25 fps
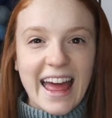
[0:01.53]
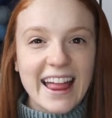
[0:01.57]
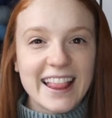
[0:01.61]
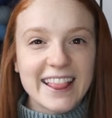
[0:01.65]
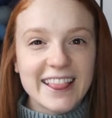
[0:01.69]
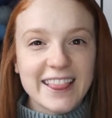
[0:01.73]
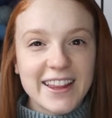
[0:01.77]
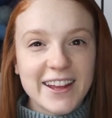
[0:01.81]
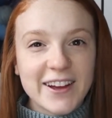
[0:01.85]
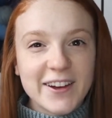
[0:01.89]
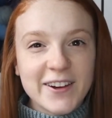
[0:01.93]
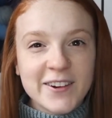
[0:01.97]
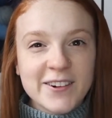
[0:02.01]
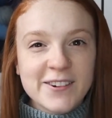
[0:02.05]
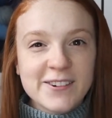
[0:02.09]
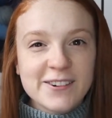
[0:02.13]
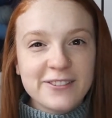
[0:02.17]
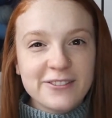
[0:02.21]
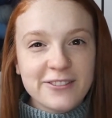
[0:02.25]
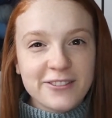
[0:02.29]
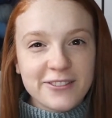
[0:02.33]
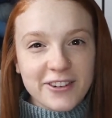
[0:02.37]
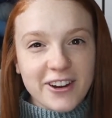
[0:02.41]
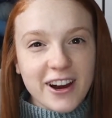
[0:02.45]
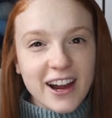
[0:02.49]

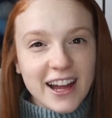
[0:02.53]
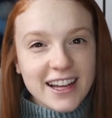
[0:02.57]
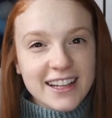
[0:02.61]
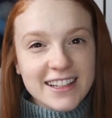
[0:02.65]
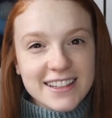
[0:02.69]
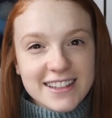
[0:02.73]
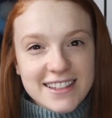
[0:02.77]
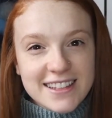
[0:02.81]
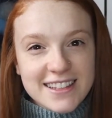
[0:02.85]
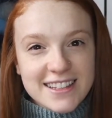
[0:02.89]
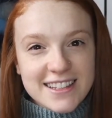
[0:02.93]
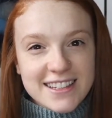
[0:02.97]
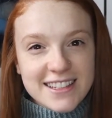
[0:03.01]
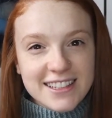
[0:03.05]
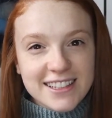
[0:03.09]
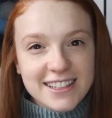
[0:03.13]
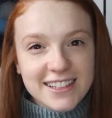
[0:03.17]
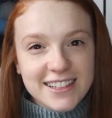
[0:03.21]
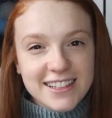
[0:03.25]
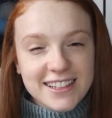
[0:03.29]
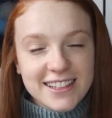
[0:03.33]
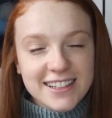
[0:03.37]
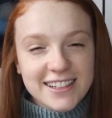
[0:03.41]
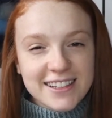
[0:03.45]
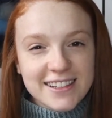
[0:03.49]
Hello friends,
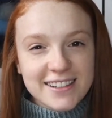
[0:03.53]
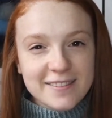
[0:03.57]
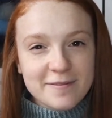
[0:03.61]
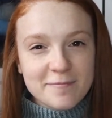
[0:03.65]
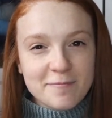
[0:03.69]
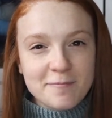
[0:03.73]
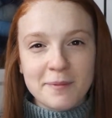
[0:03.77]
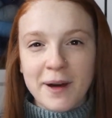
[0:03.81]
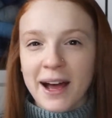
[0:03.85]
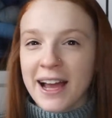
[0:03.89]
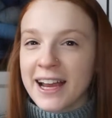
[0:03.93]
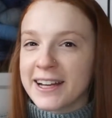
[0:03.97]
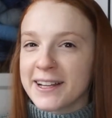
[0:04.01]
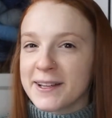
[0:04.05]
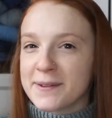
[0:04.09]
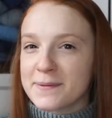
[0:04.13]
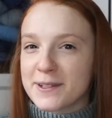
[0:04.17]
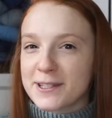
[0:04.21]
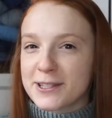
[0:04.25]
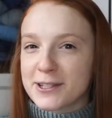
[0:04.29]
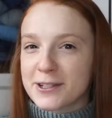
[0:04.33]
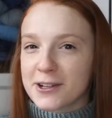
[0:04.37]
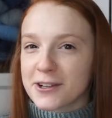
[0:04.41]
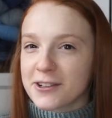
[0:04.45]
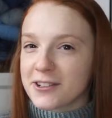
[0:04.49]
my name
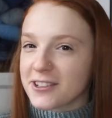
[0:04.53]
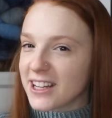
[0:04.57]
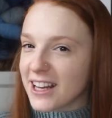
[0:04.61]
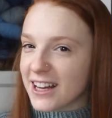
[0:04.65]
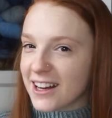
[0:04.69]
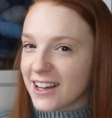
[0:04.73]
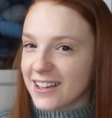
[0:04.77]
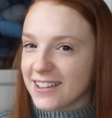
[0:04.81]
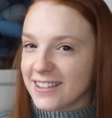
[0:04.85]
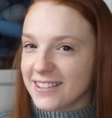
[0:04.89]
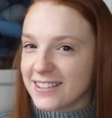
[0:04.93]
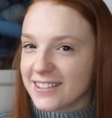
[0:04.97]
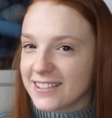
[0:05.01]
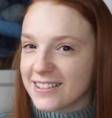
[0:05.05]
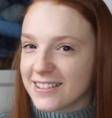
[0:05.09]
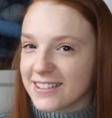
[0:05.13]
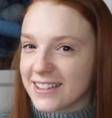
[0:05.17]
is Corinna.